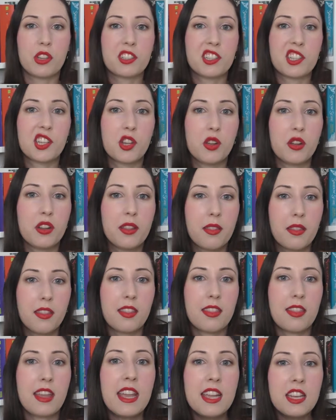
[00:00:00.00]
It's a good
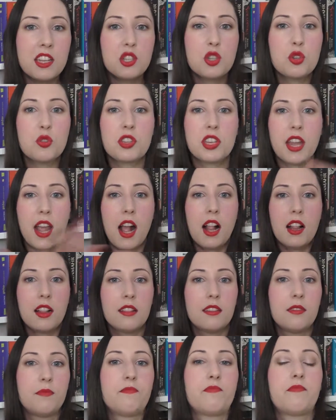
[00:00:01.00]
thing to
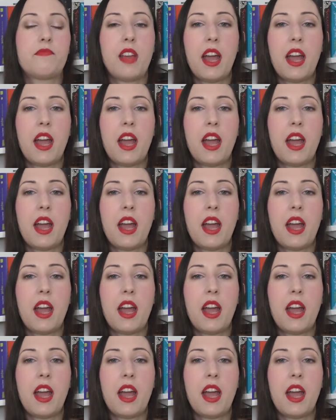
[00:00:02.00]
tell,